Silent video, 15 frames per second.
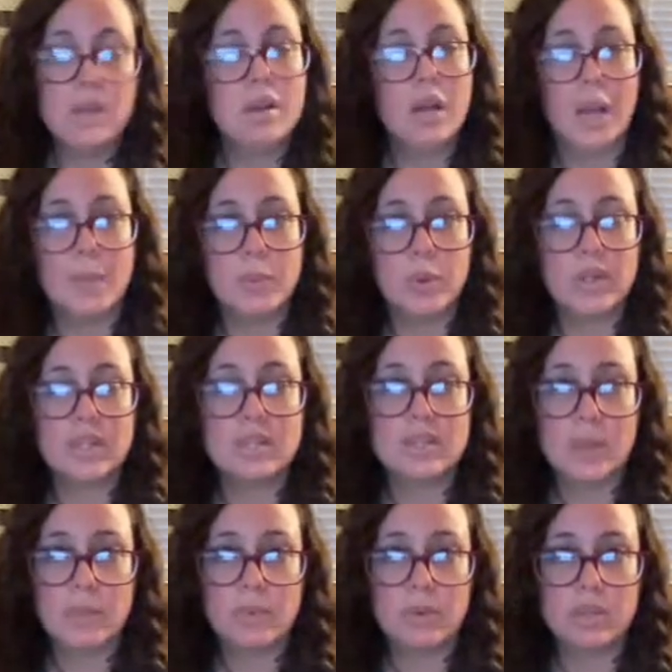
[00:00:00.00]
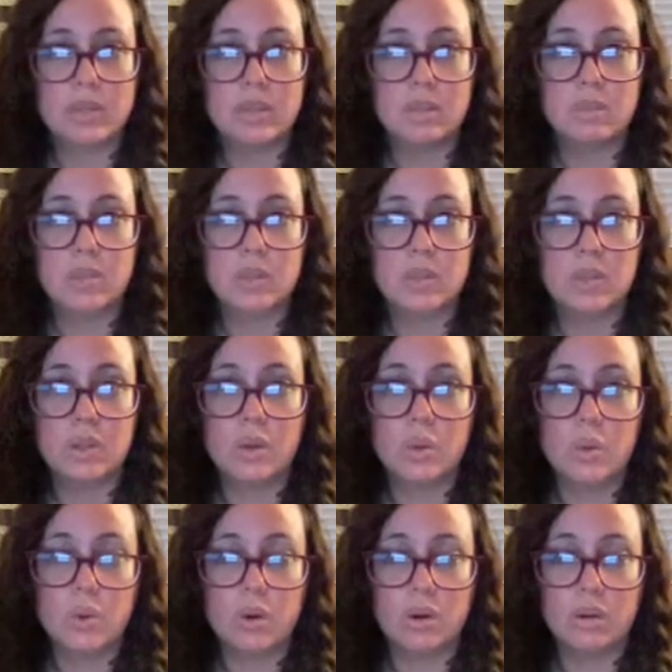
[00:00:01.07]
I'm going to separate them using
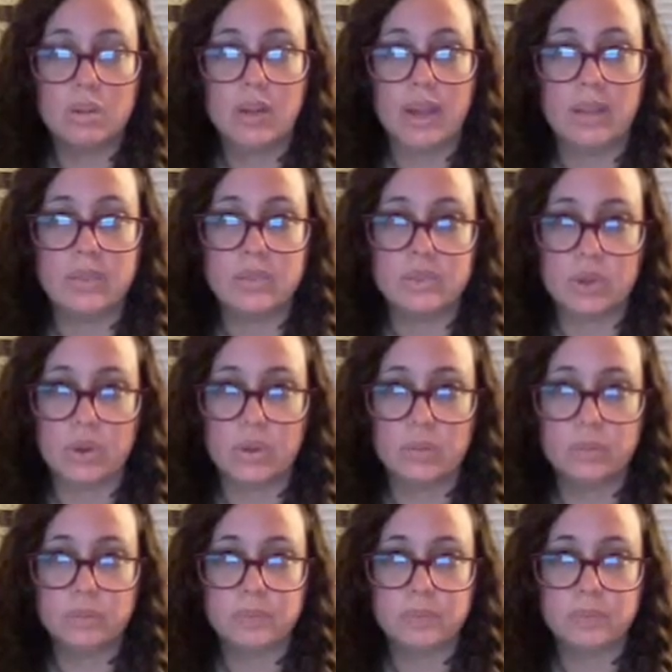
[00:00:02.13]
OR as shown.